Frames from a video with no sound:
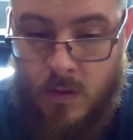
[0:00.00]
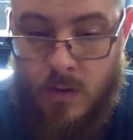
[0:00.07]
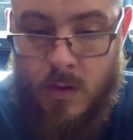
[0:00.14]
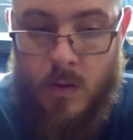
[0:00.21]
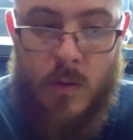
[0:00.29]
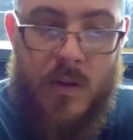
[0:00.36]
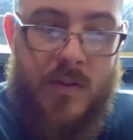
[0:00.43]

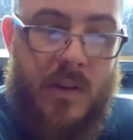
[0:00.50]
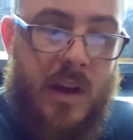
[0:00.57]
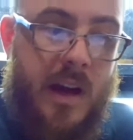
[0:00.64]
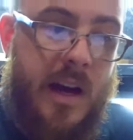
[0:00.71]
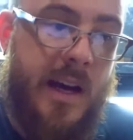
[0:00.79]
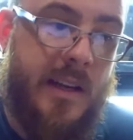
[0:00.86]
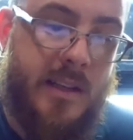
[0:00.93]
we've
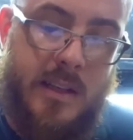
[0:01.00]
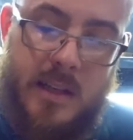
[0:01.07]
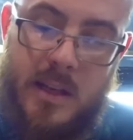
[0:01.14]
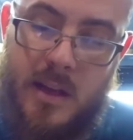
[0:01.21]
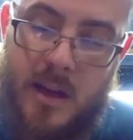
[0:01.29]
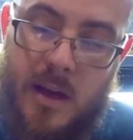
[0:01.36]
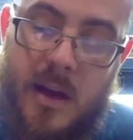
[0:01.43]
got
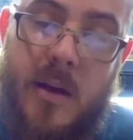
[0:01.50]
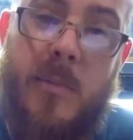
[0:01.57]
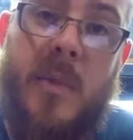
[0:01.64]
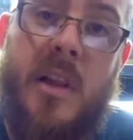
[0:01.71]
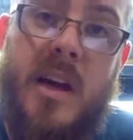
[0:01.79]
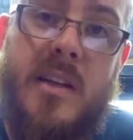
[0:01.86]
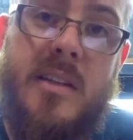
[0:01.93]

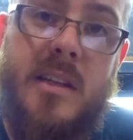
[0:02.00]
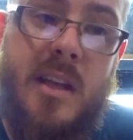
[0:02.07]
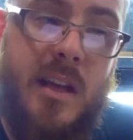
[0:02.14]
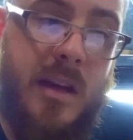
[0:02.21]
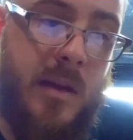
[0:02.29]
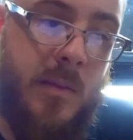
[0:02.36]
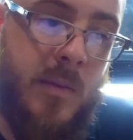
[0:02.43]

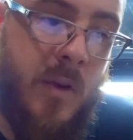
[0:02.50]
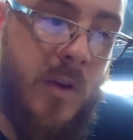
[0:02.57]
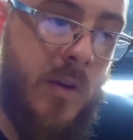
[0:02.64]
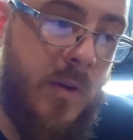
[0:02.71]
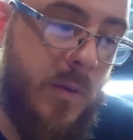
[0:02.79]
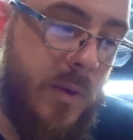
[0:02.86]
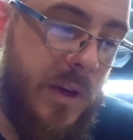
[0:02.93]
meloxicam,
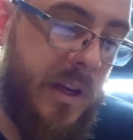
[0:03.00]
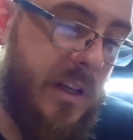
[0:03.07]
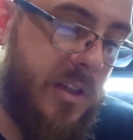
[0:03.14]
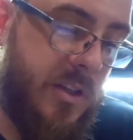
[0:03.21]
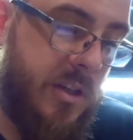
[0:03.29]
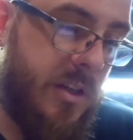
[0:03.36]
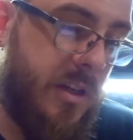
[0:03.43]

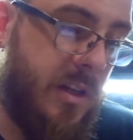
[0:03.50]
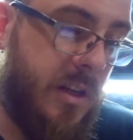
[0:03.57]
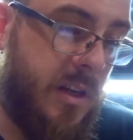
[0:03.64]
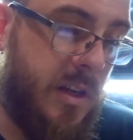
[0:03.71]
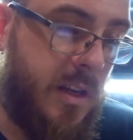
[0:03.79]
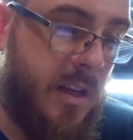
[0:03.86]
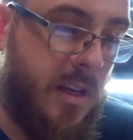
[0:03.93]
which
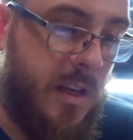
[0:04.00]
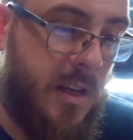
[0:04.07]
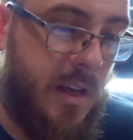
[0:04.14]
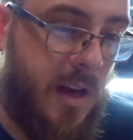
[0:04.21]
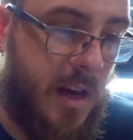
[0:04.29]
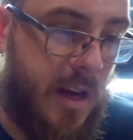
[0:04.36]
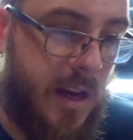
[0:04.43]

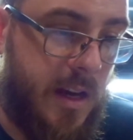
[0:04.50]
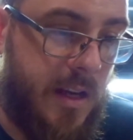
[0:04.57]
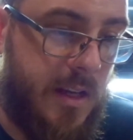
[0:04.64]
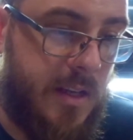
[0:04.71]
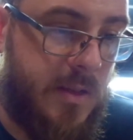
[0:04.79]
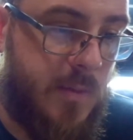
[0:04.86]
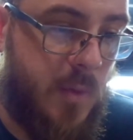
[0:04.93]

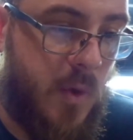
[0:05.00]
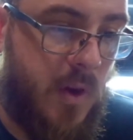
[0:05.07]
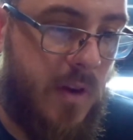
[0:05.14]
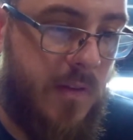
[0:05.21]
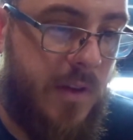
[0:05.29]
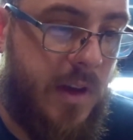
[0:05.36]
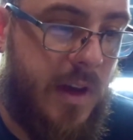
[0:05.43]
is more
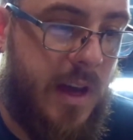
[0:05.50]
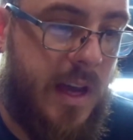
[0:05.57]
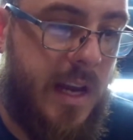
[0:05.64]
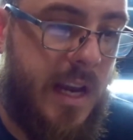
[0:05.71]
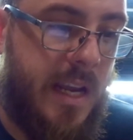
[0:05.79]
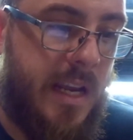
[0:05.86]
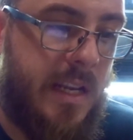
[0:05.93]
of an
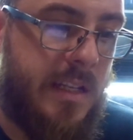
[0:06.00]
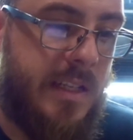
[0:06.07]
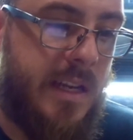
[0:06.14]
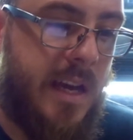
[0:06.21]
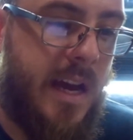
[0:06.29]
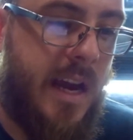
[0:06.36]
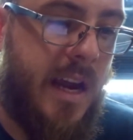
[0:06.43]

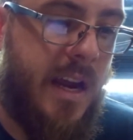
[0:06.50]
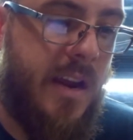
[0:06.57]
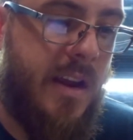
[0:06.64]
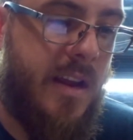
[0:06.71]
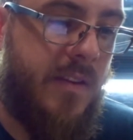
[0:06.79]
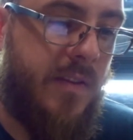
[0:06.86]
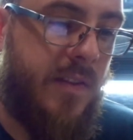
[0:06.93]

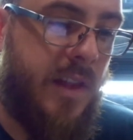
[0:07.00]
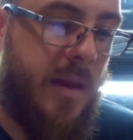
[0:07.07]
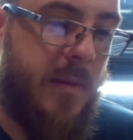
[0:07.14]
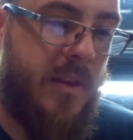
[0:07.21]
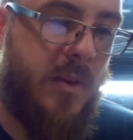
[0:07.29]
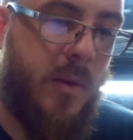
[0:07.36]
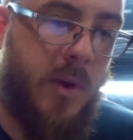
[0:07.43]

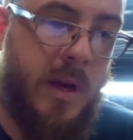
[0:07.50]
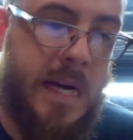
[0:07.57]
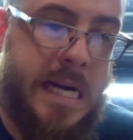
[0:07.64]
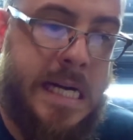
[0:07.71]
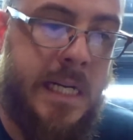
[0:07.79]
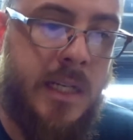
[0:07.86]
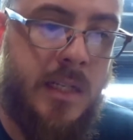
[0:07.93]

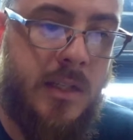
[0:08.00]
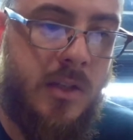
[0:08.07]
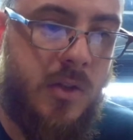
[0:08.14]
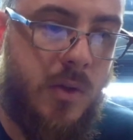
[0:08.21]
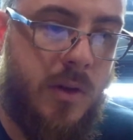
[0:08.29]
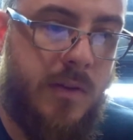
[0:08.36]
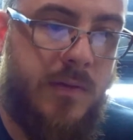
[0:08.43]
anti-inflammatory
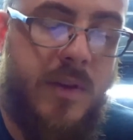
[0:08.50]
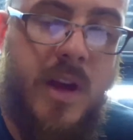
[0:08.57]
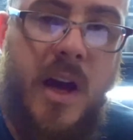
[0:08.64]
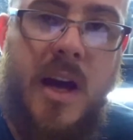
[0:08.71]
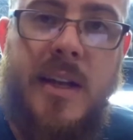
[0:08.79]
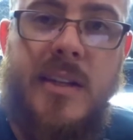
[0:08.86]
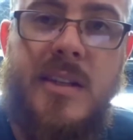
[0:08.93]
sort of
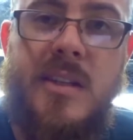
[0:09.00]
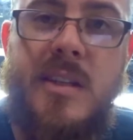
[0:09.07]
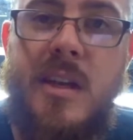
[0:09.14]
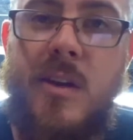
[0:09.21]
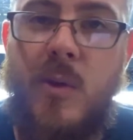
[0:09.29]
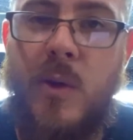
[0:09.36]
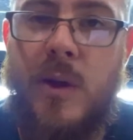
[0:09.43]

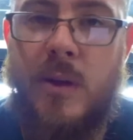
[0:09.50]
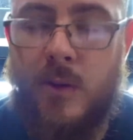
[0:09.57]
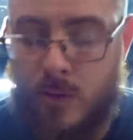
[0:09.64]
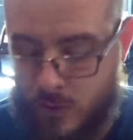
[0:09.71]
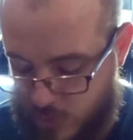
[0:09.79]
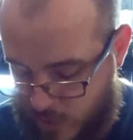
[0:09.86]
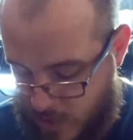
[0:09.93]

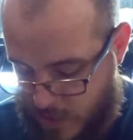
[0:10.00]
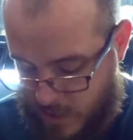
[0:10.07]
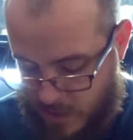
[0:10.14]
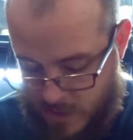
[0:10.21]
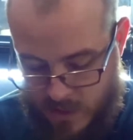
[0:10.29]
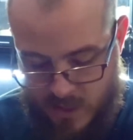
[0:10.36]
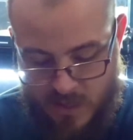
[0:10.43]
non-steroidal drug.
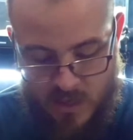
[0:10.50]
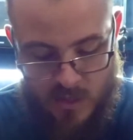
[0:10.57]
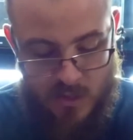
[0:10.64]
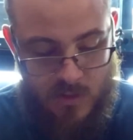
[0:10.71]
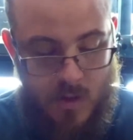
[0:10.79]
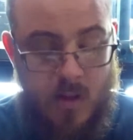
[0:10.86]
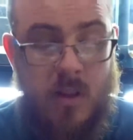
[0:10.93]

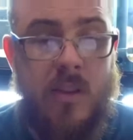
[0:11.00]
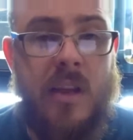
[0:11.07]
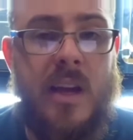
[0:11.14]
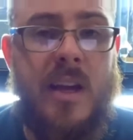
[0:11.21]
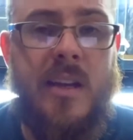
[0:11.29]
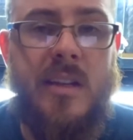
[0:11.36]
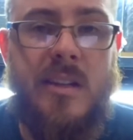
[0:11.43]
So all
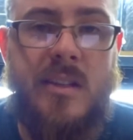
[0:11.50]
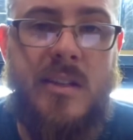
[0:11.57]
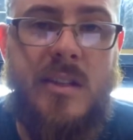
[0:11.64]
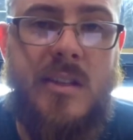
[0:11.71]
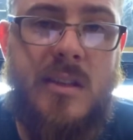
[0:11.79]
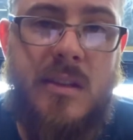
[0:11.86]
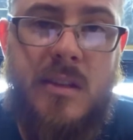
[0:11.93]
that
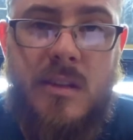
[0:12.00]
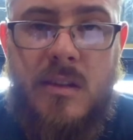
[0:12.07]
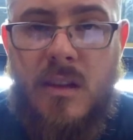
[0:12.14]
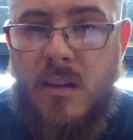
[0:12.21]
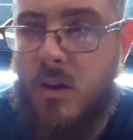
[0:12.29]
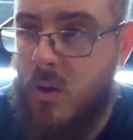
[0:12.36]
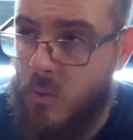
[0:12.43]
is
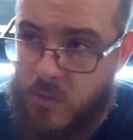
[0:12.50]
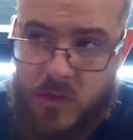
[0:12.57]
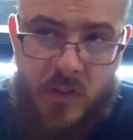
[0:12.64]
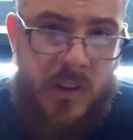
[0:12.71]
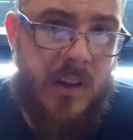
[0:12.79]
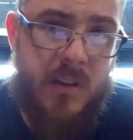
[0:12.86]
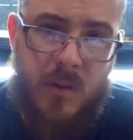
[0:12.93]

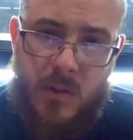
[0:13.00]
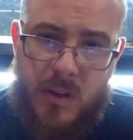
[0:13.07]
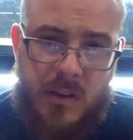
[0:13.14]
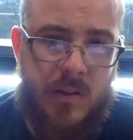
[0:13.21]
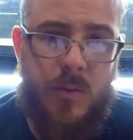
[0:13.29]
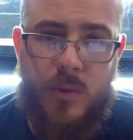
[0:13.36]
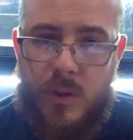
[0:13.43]
hopefully going
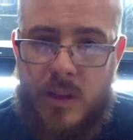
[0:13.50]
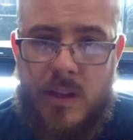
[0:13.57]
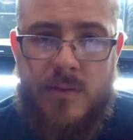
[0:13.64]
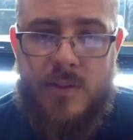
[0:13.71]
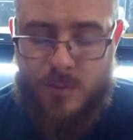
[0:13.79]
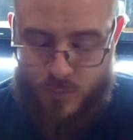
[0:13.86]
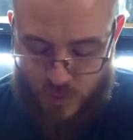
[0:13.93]
to relieve
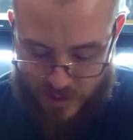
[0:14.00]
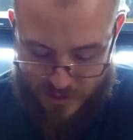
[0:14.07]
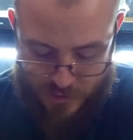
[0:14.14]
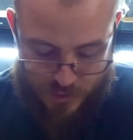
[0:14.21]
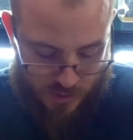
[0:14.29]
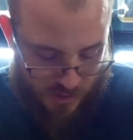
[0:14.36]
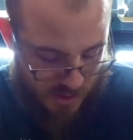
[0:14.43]
some
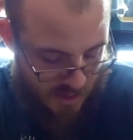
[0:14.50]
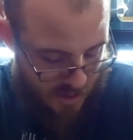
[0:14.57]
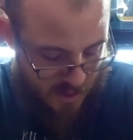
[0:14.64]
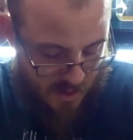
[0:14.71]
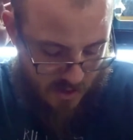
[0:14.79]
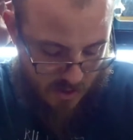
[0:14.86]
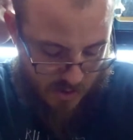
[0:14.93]
pressure
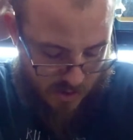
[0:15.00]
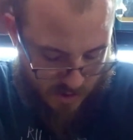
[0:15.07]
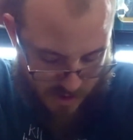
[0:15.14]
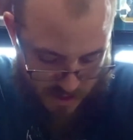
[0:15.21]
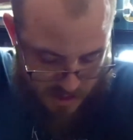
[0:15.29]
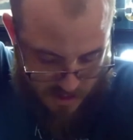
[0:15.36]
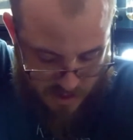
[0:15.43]

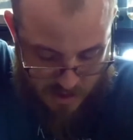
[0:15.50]
on